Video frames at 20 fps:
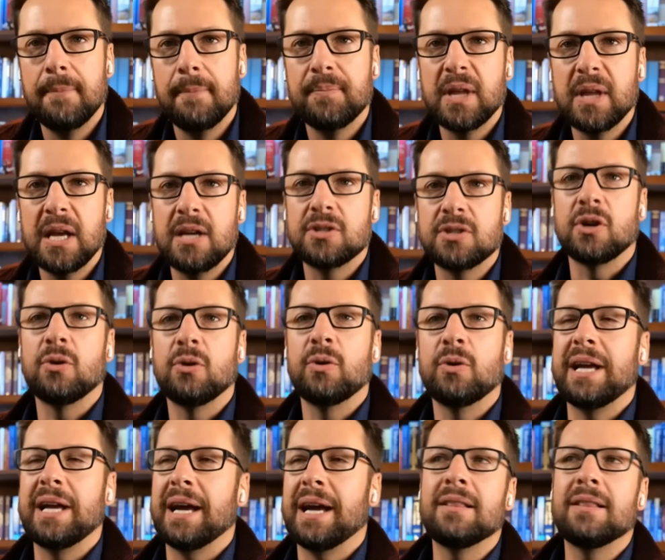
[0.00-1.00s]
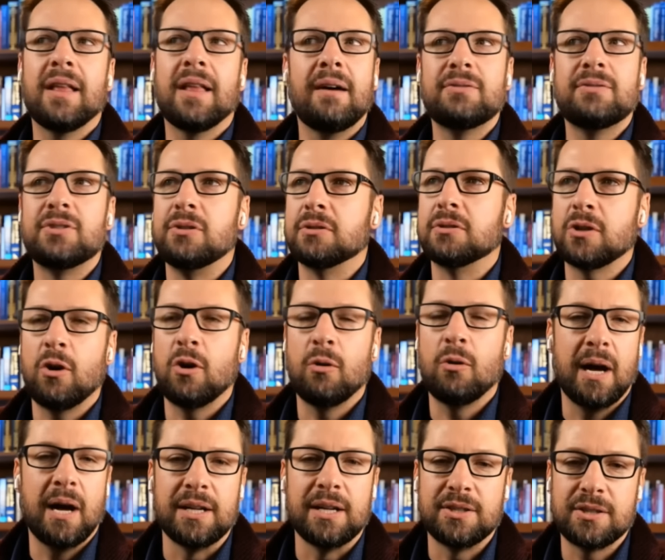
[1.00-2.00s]
So yeah, he loves you so
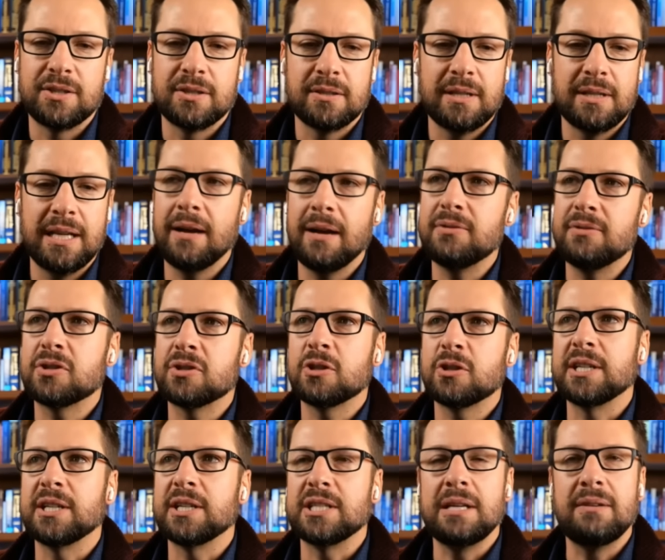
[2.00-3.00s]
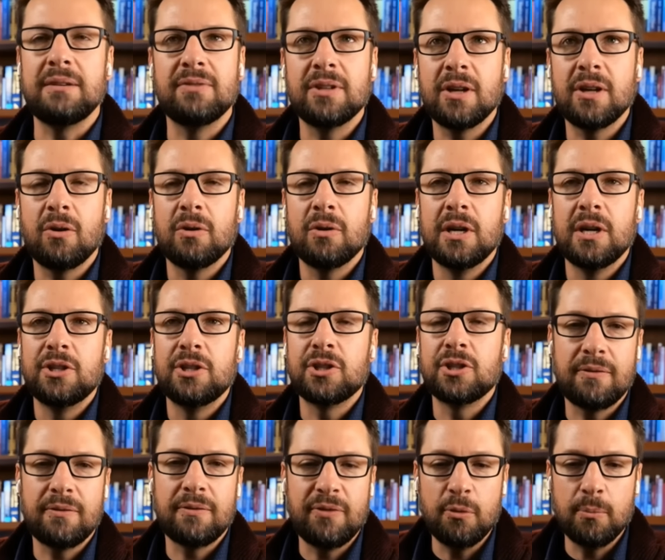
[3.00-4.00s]
much. He loves you so much, even though just
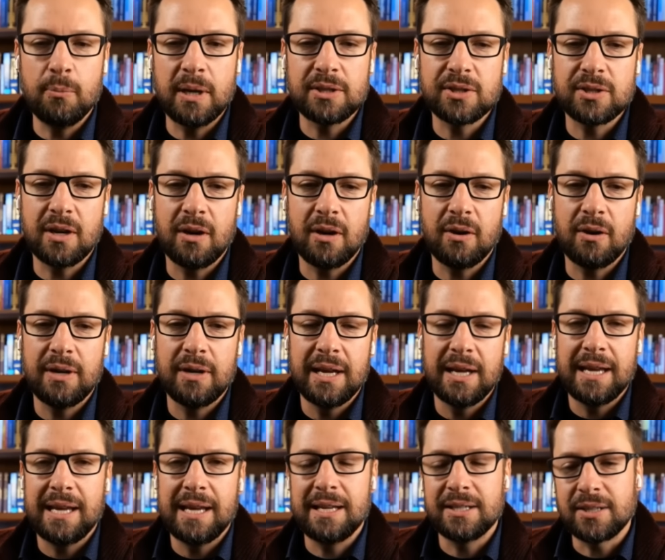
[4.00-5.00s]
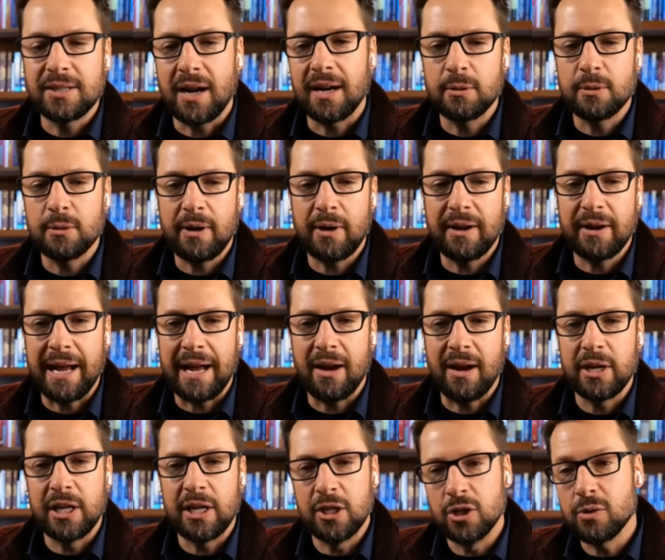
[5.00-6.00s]
a few months ago, he talked about how
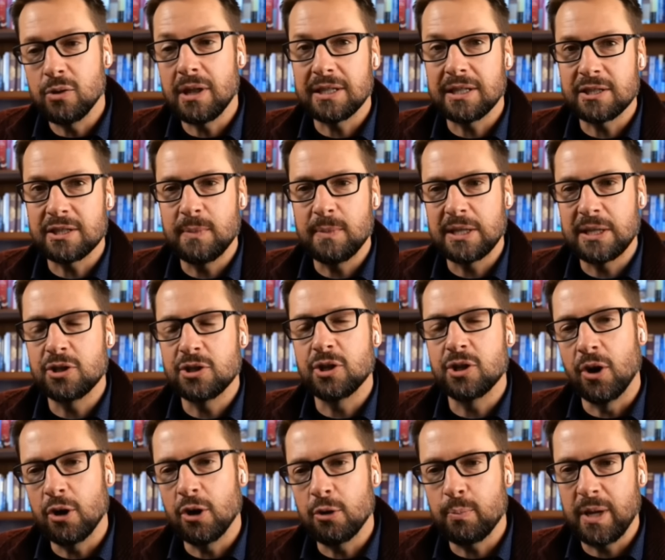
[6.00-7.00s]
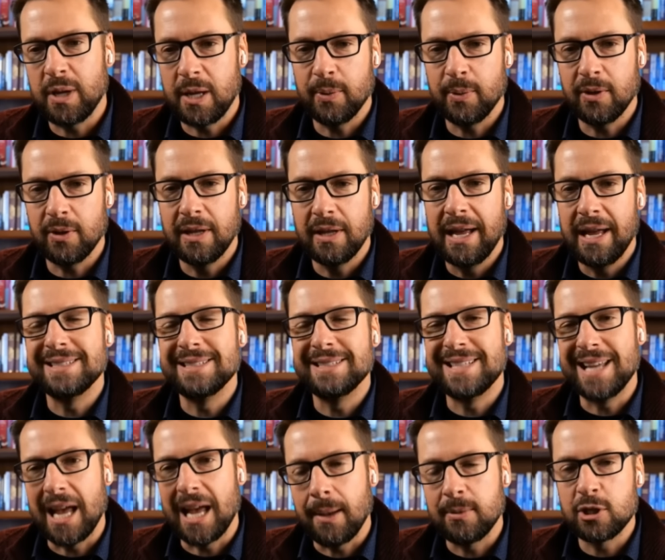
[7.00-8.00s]
he knew that this message hurt people and
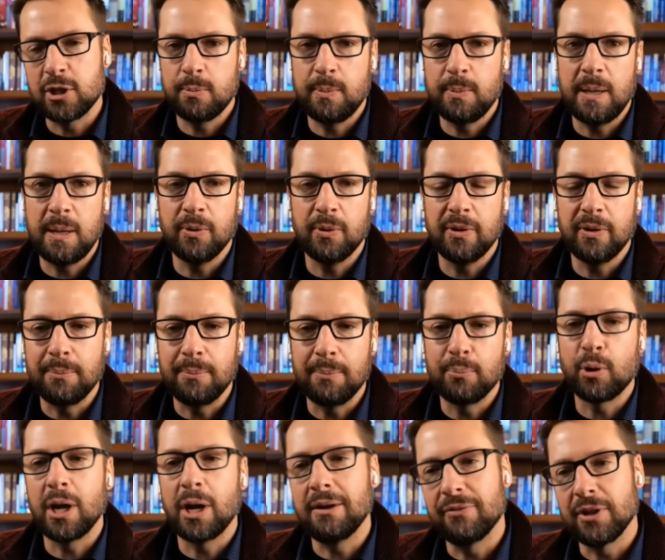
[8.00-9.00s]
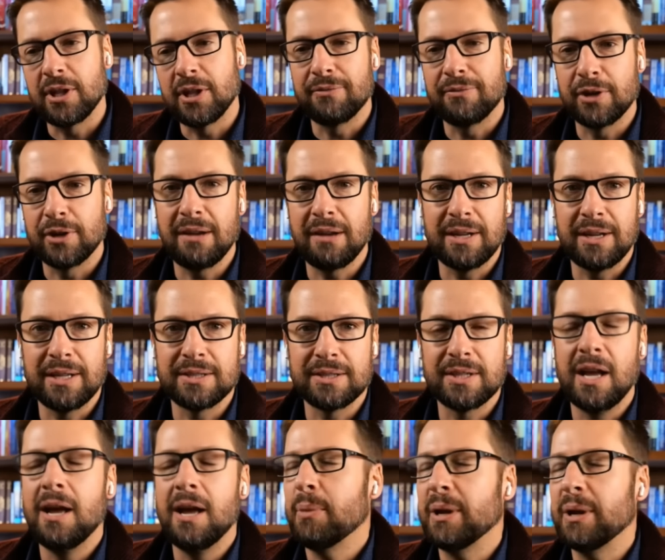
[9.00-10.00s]
damaged people, and he prayed for their forgiveness.
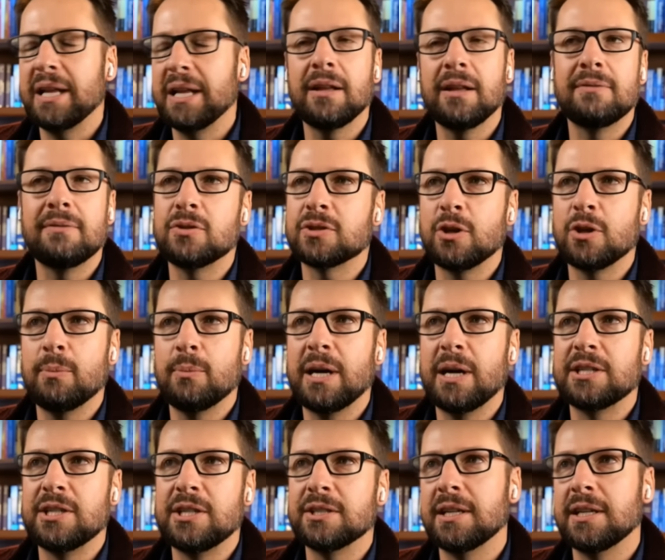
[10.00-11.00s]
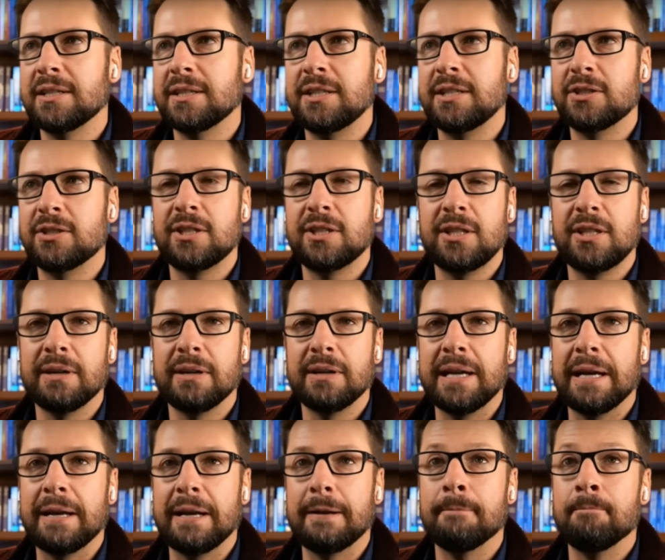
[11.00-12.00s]
But he loves you so much, he's going to teach it to you
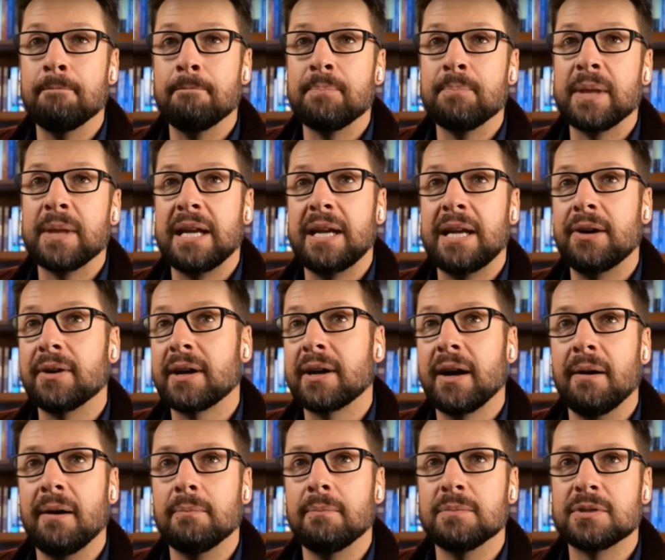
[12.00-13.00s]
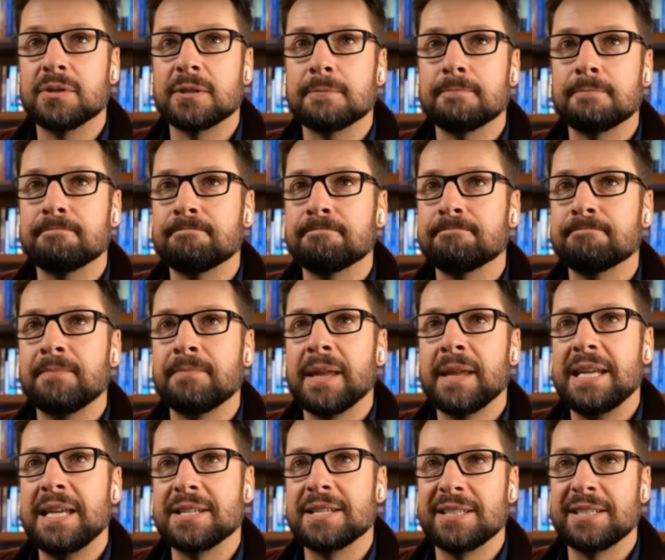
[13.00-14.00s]
again. Here it comes.
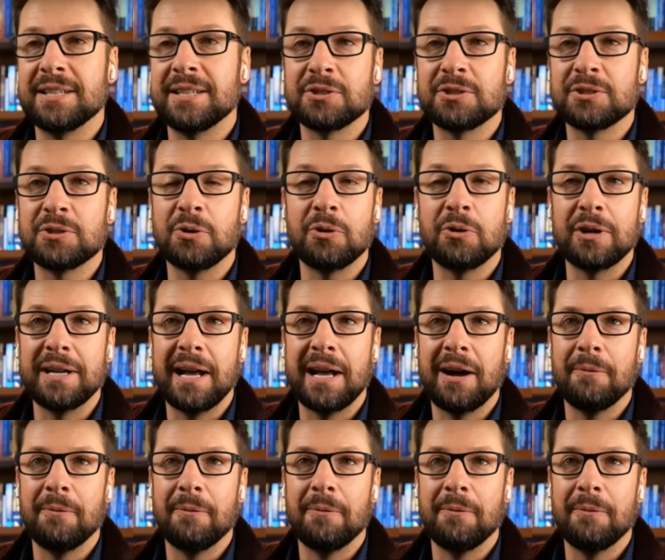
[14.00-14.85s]
He's going to tell a story now